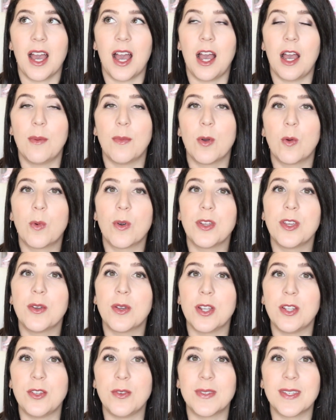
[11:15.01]
um, where you
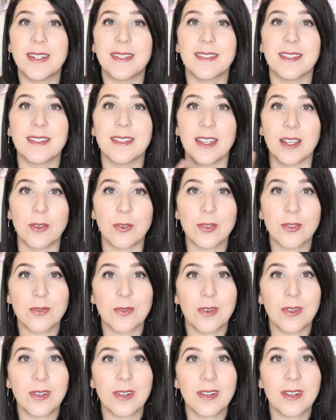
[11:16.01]
can use it as a single
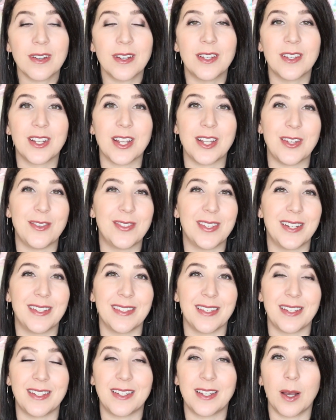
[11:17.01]
stroller, you can use it
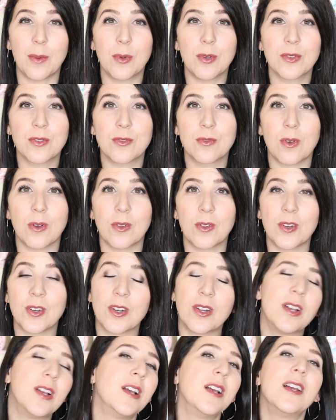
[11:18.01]
as a double
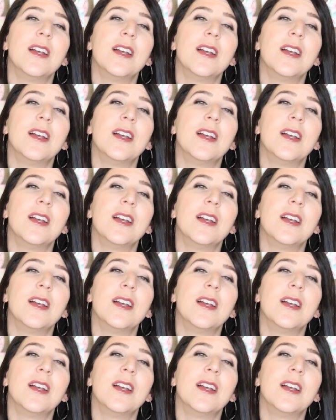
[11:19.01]
stroller,